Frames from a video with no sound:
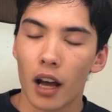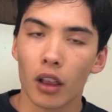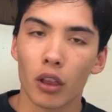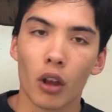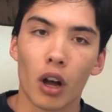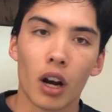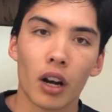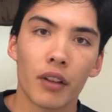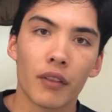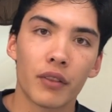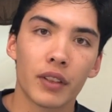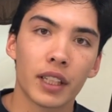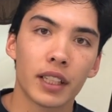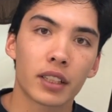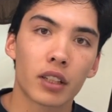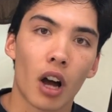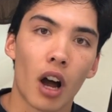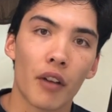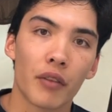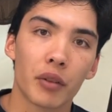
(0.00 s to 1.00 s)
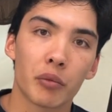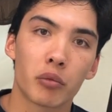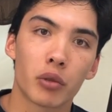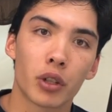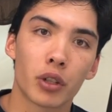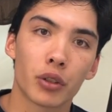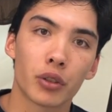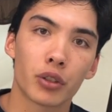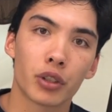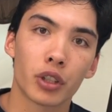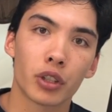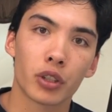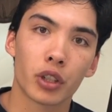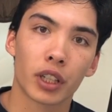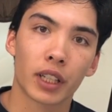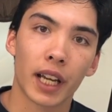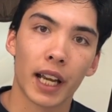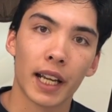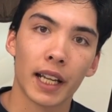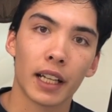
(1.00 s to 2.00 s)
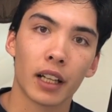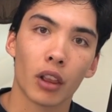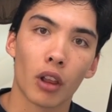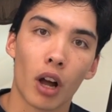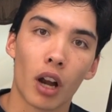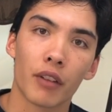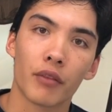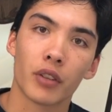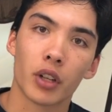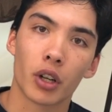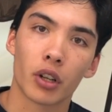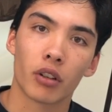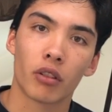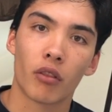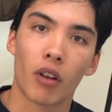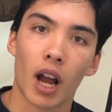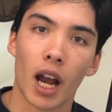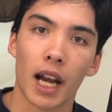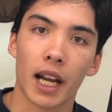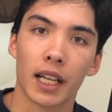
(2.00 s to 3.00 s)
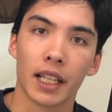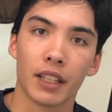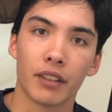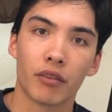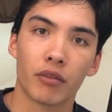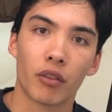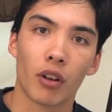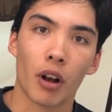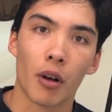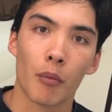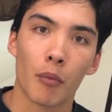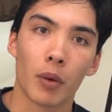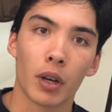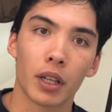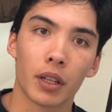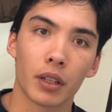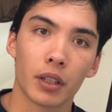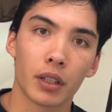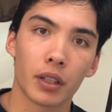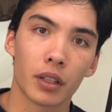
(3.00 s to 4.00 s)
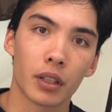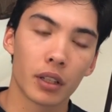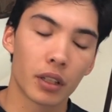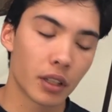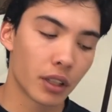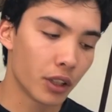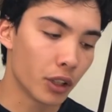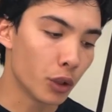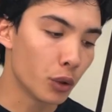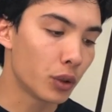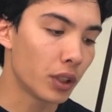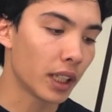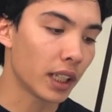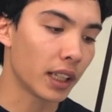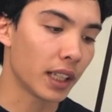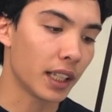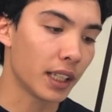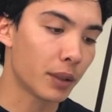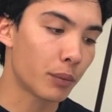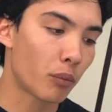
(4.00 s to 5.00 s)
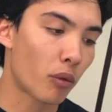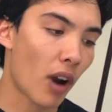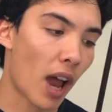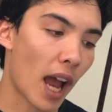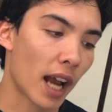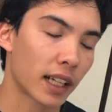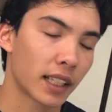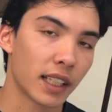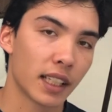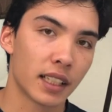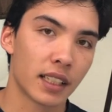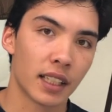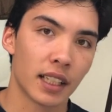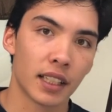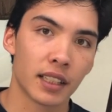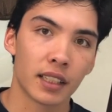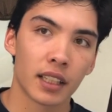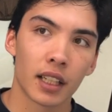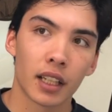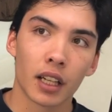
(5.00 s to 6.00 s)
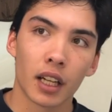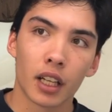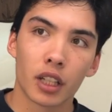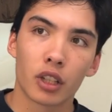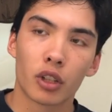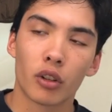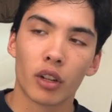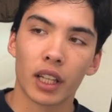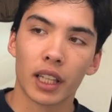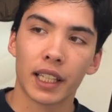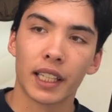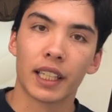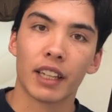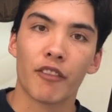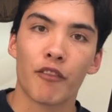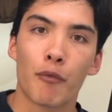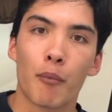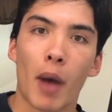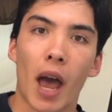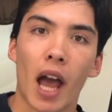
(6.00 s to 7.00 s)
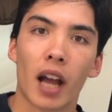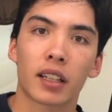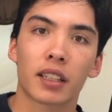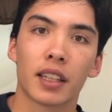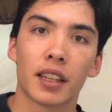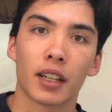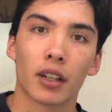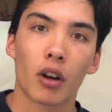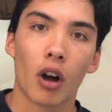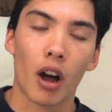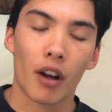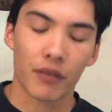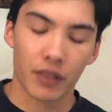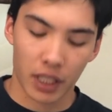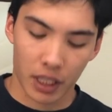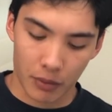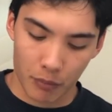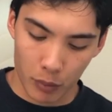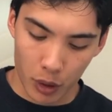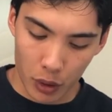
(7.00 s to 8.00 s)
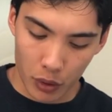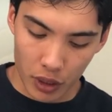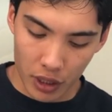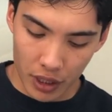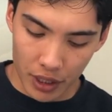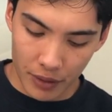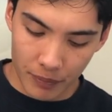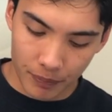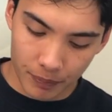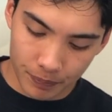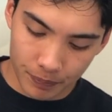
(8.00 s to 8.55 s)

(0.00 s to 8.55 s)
a lot of these coffee producers are gaining a lot of notoriety from using these practices to really give back to the coffee community.